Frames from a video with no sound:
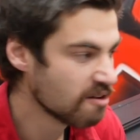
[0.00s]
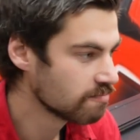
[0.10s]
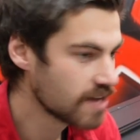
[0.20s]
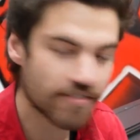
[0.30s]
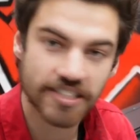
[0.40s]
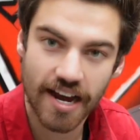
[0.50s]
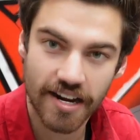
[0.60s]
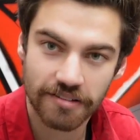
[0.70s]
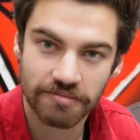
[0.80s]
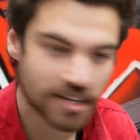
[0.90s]
Never done
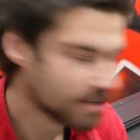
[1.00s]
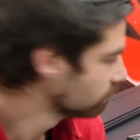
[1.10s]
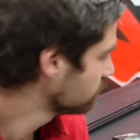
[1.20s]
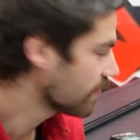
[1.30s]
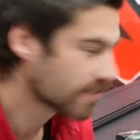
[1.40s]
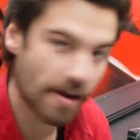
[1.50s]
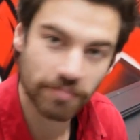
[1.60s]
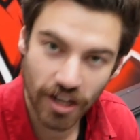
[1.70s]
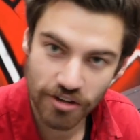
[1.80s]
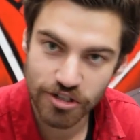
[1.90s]
it, never come
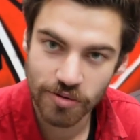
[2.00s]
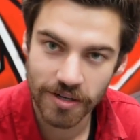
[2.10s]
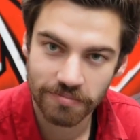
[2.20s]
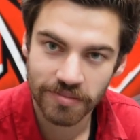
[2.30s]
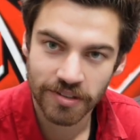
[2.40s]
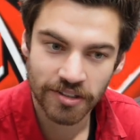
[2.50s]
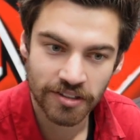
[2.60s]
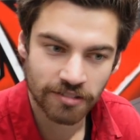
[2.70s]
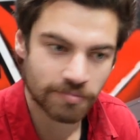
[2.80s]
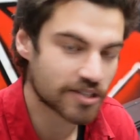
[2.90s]
close to it,
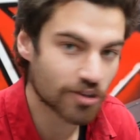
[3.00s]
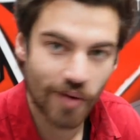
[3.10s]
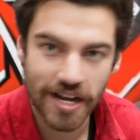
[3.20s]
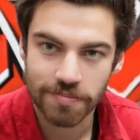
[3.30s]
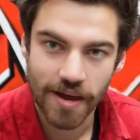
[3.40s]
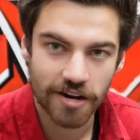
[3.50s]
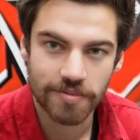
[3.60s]
but it's always better to be